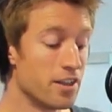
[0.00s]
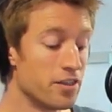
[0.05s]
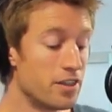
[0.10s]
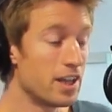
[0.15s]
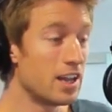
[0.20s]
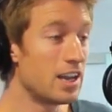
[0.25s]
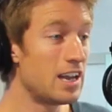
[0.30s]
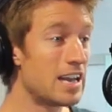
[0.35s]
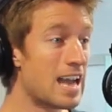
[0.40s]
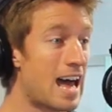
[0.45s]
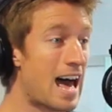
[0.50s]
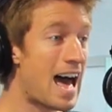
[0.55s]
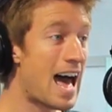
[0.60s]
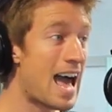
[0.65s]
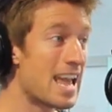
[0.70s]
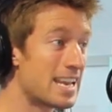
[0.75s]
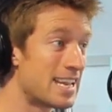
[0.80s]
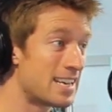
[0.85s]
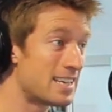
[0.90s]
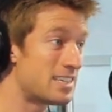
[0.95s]
The
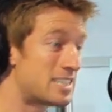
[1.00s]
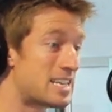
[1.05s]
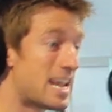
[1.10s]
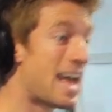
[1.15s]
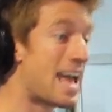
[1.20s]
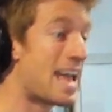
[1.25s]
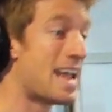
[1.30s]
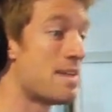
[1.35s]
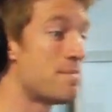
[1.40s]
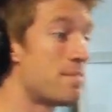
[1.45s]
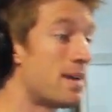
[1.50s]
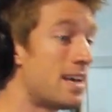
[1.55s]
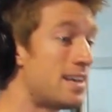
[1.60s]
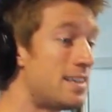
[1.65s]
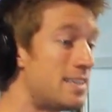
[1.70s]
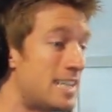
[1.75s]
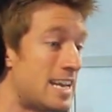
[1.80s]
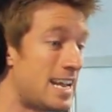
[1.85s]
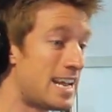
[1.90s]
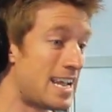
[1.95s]
lion
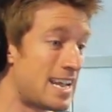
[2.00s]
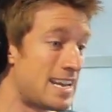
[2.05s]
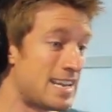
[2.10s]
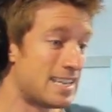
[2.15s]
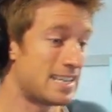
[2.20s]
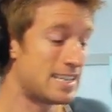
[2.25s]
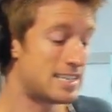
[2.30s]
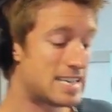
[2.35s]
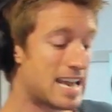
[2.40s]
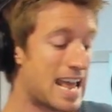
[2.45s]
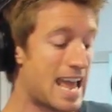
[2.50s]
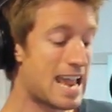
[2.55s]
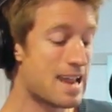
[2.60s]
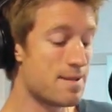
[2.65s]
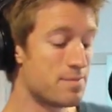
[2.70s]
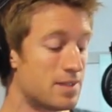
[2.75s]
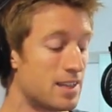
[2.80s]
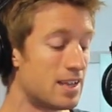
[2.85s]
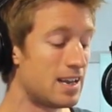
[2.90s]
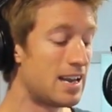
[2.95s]
tamer didn't
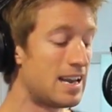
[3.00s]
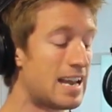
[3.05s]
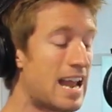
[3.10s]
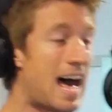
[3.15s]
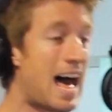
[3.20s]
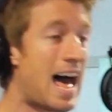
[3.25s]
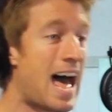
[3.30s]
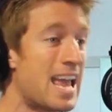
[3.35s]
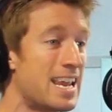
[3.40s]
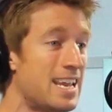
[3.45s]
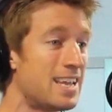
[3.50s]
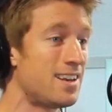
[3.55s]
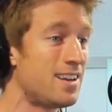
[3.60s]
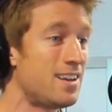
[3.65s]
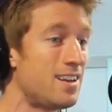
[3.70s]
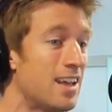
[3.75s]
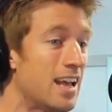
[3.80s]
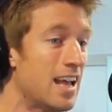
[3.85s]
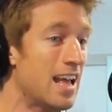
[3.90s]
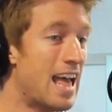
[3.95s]
tame the
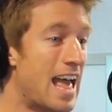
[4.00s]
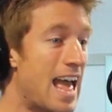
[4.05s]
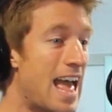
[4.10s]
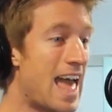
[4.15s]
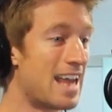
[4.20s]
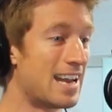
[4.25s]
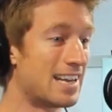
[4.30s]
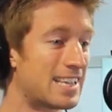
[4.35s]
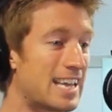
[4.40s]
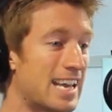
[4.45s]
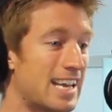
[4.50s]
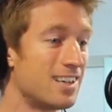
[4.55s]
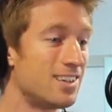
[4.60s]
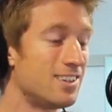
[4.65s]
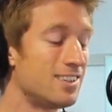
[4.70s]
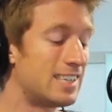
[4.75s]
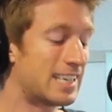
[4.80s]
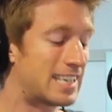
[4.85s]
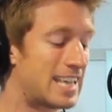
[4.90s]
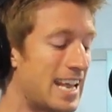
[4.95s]
lion. And it
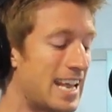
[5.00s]
killed a